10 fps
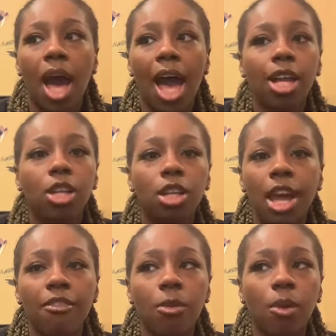I
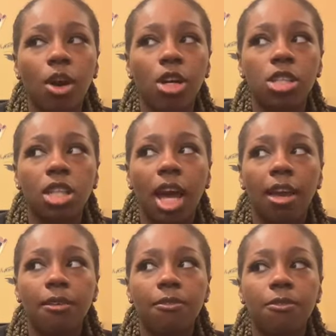never want her to like
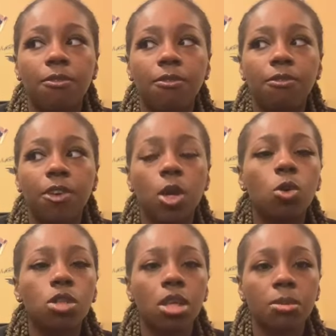
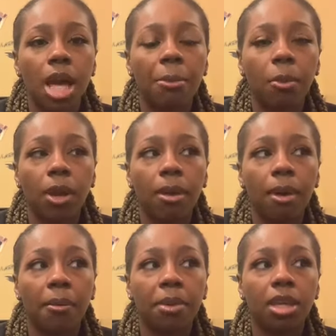feel some type of way
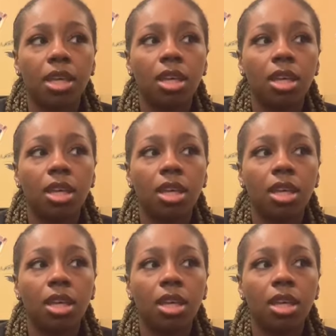about me.